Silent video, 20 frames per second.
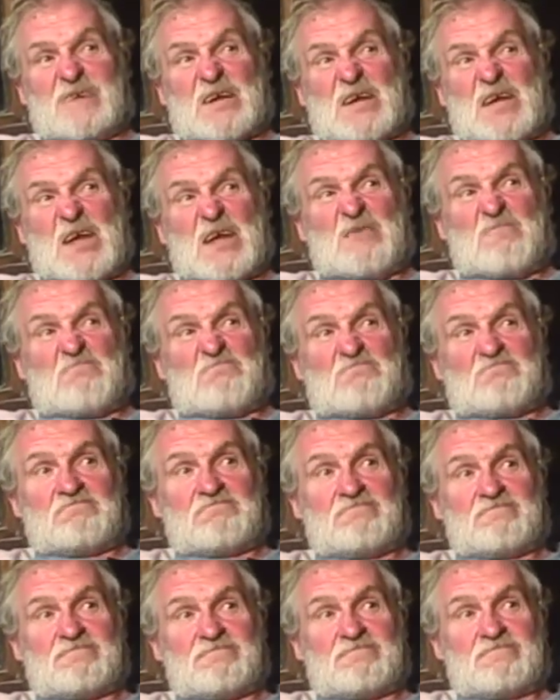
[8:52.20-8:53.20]
kid.
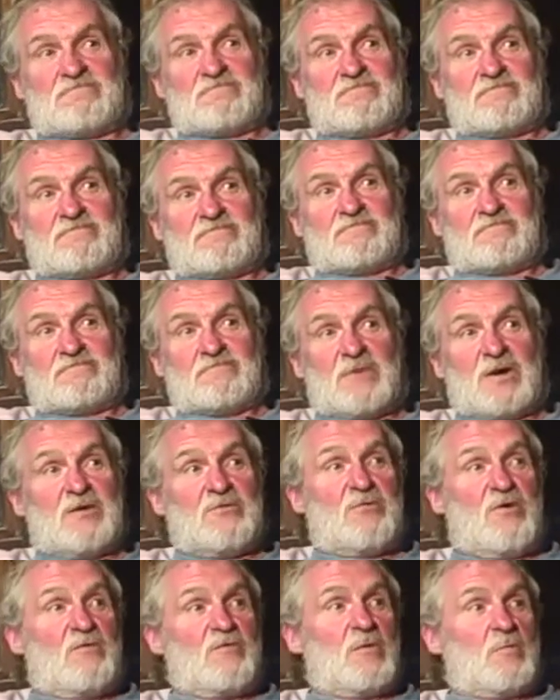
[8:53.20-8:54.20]
But he
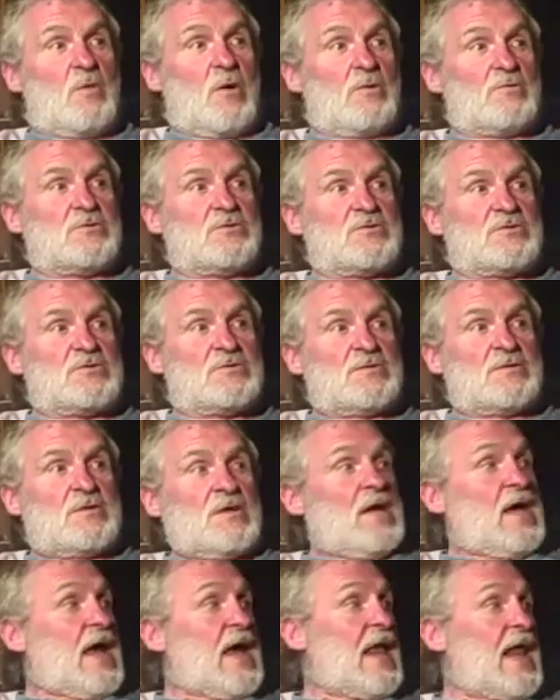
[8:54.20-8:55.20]
drove the boats,
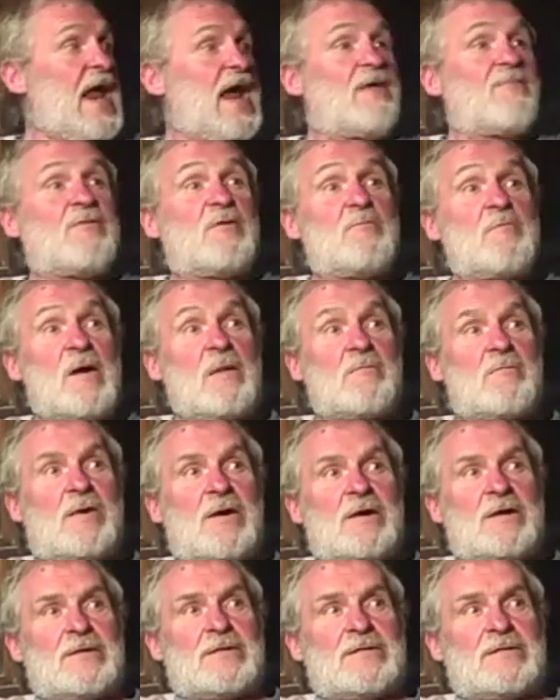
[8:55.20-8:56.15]
and I remember